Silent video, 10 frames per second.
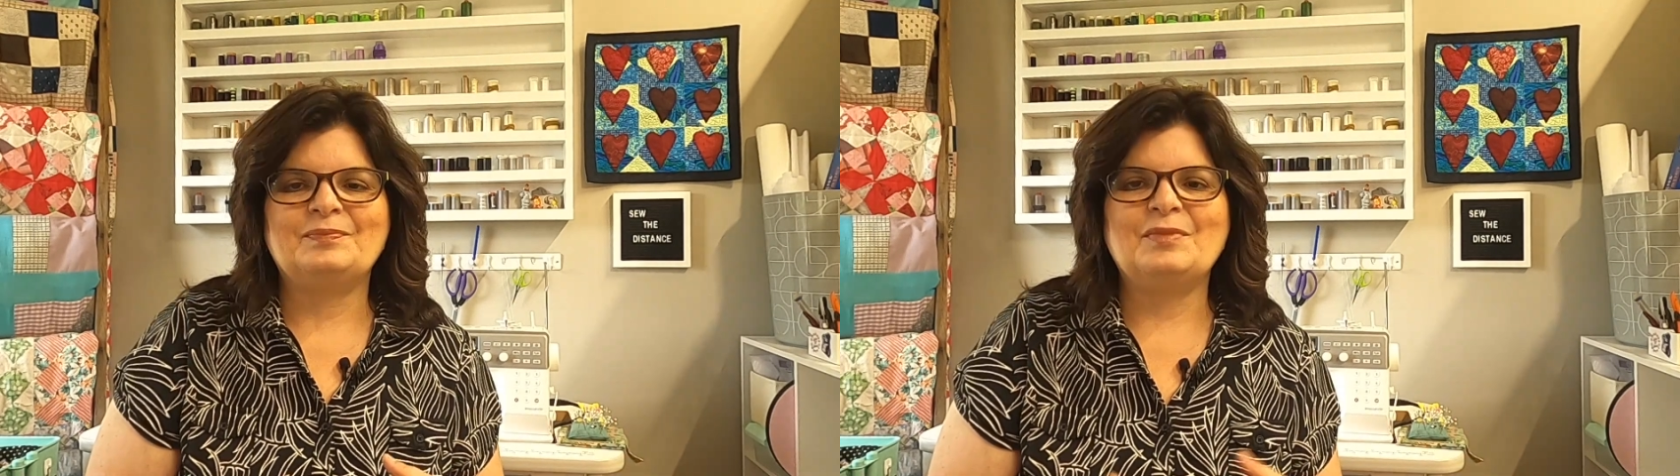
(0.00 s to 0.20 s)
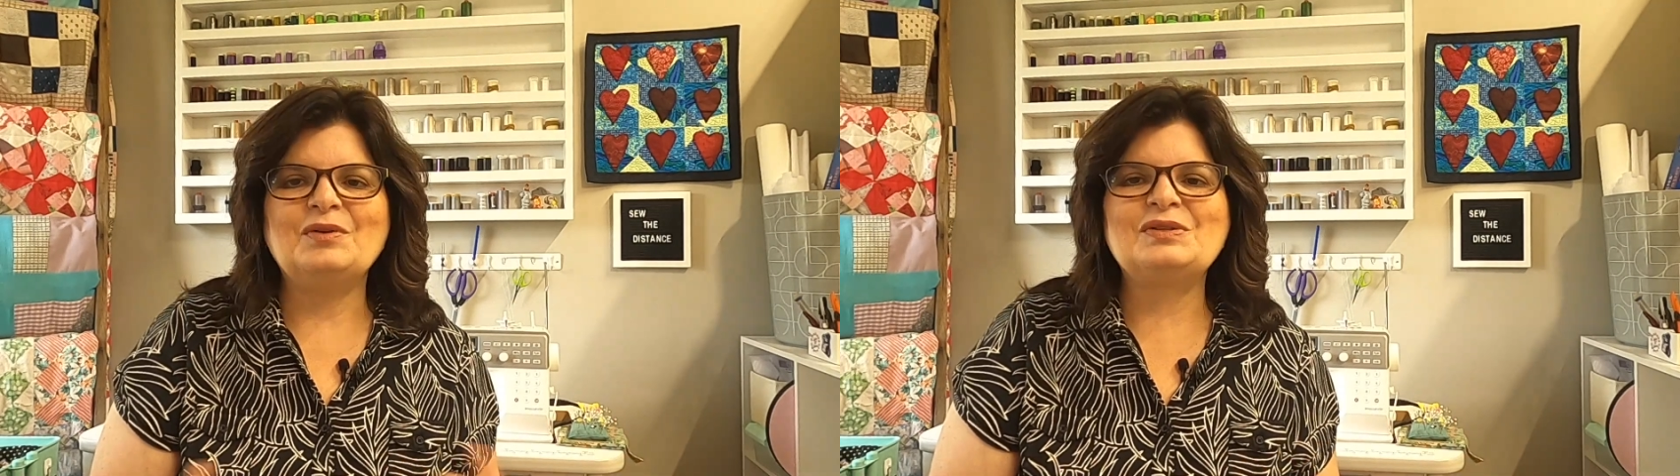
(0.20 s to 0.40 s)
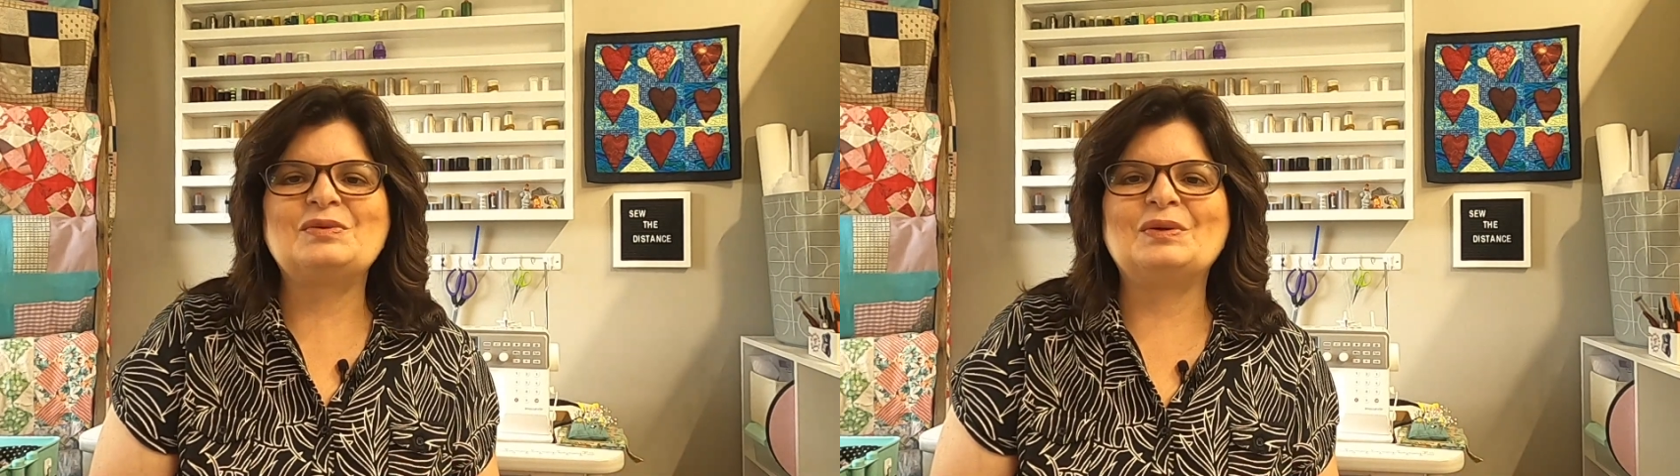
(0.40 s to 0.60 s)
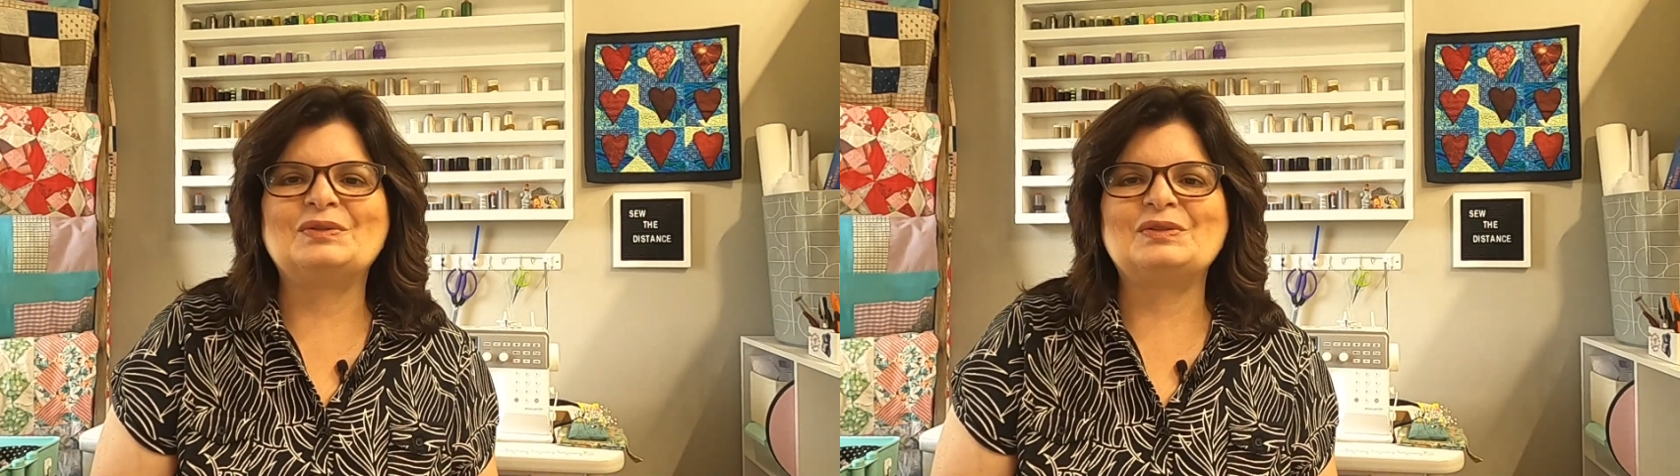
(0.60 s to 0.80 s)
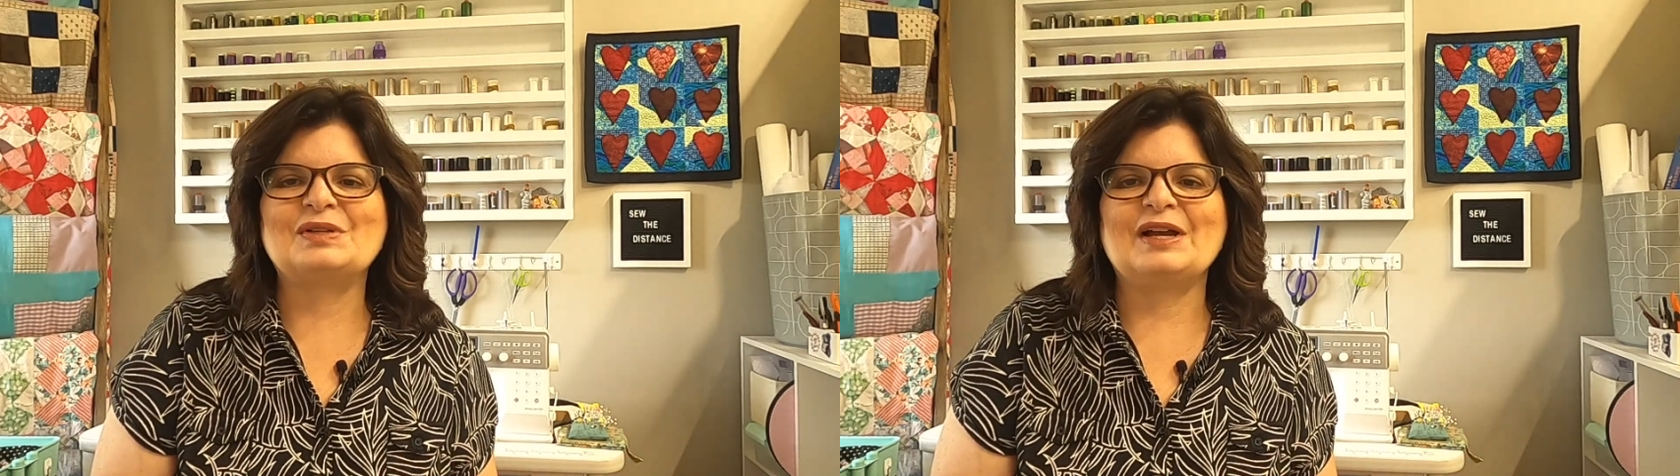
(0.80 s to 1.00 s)
Most
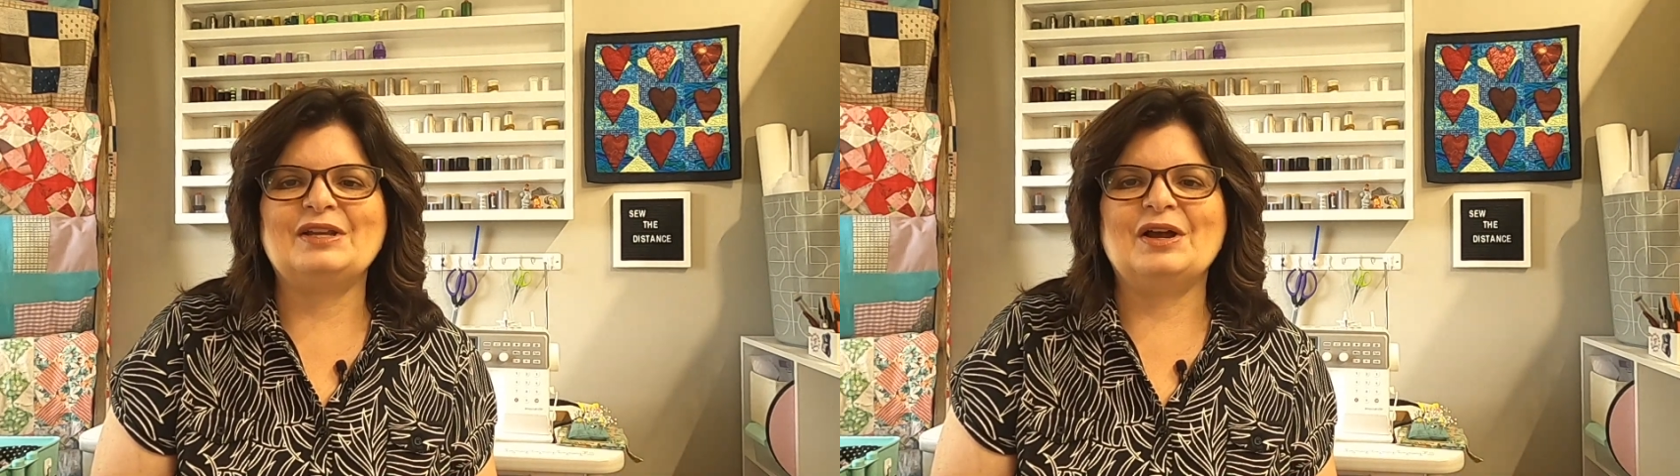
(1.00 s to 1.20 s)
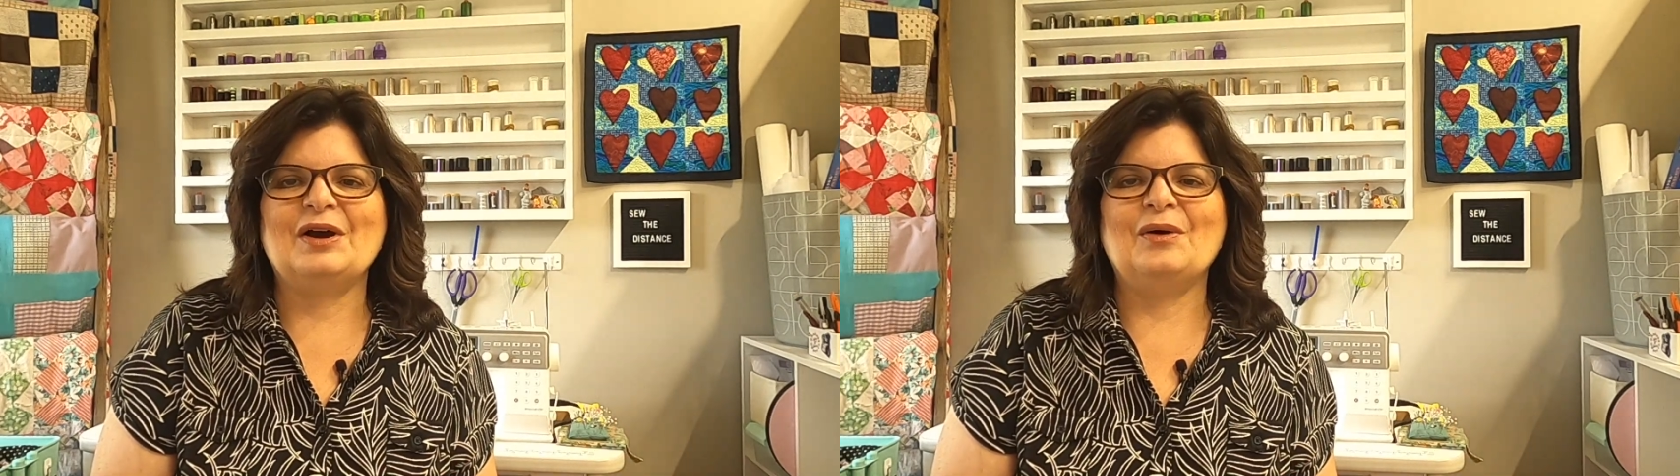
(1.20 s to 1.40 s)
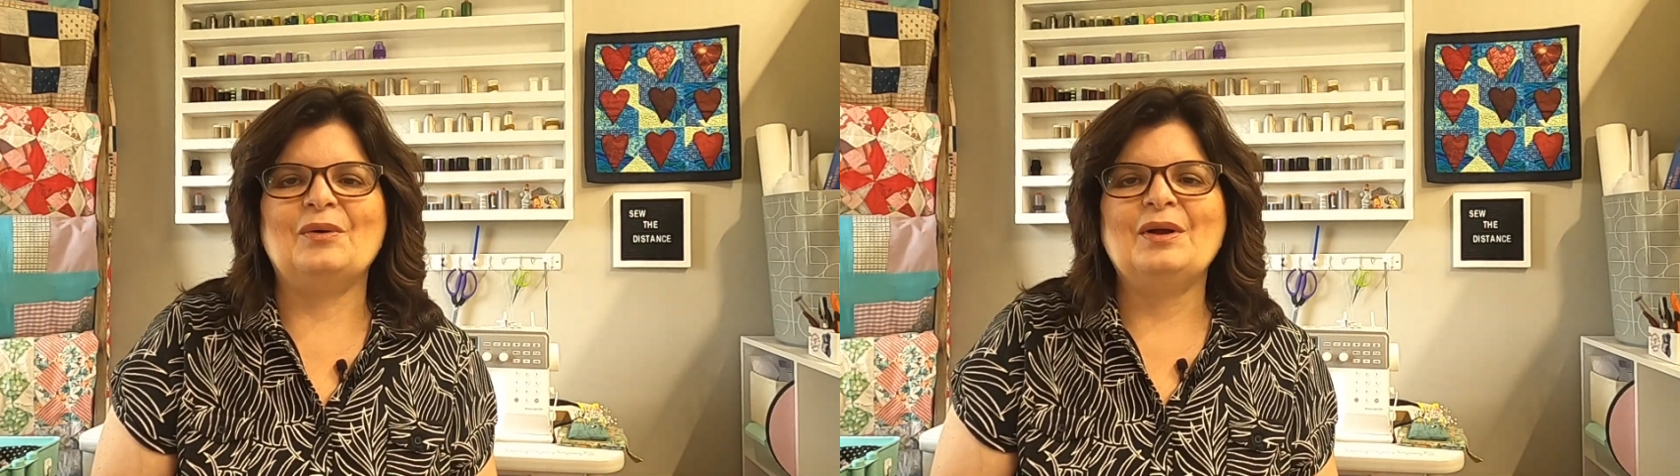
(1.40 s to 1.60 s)
quilters I know